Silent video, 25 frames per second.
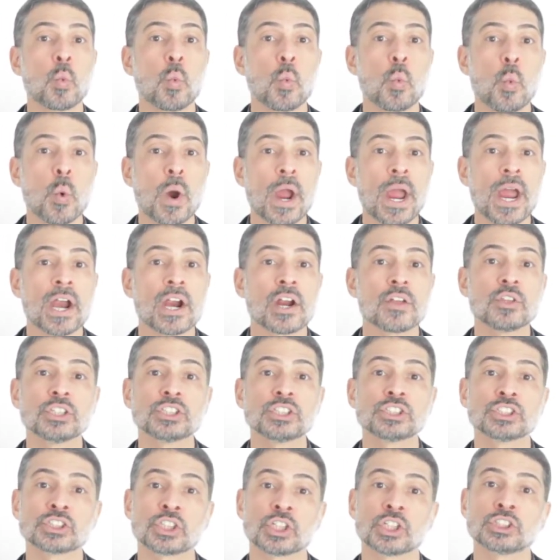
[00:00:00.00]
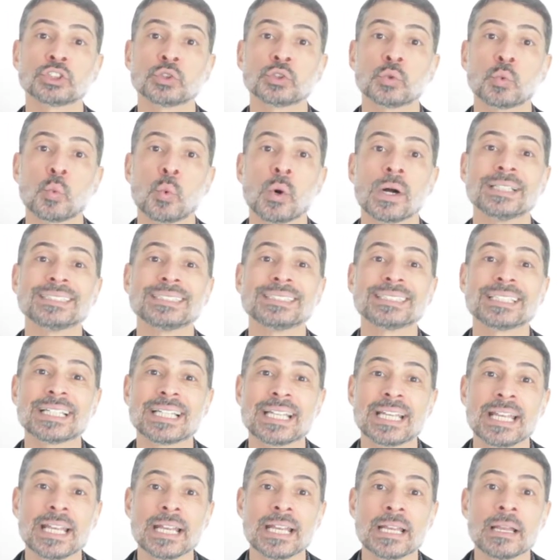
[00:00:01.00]
where the search was
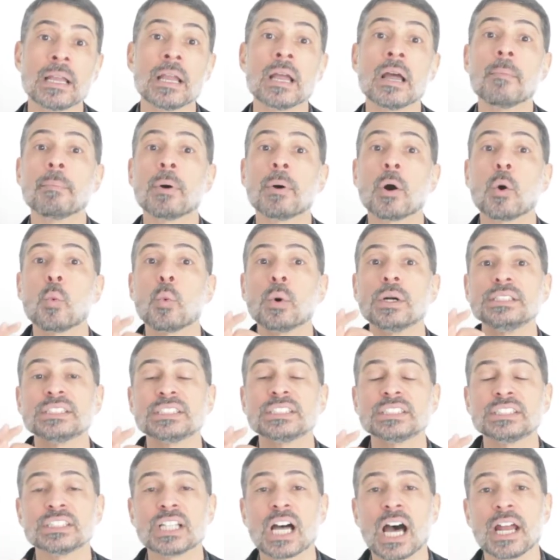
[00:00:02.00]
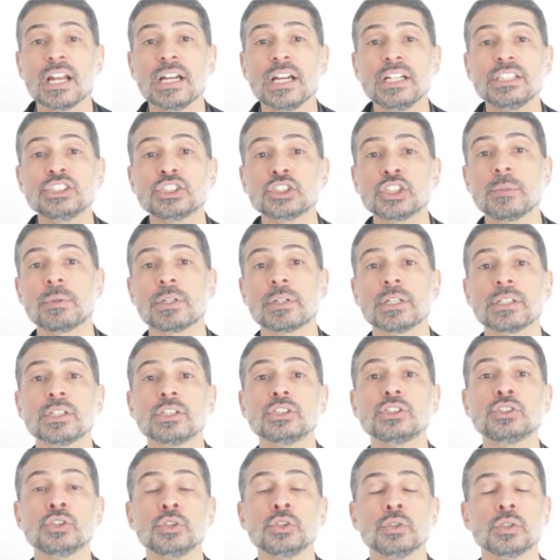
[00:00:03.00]
key but was not
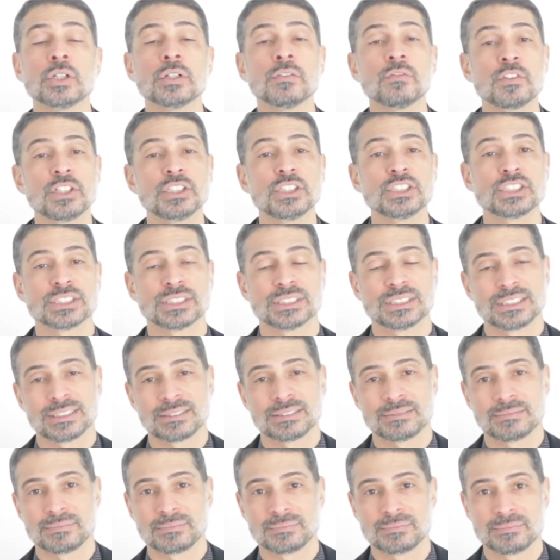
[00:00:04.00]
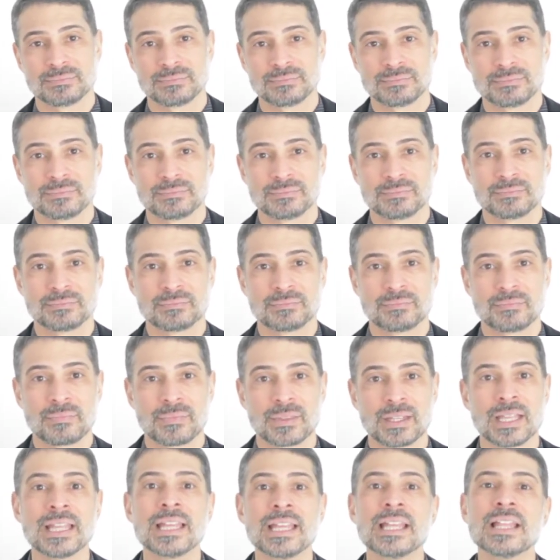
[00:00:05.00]
attributed to conversions.
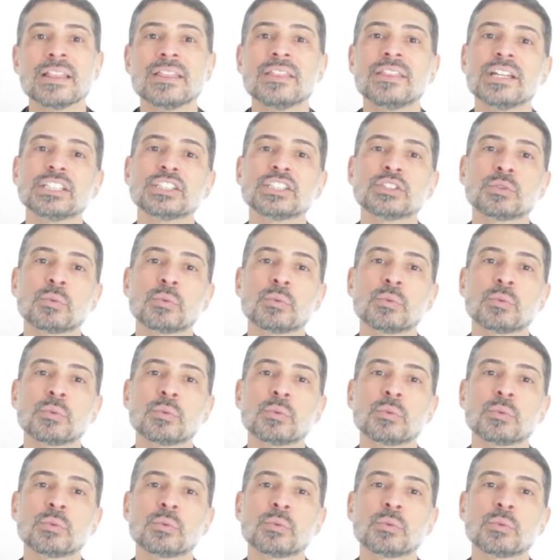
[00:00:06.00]
This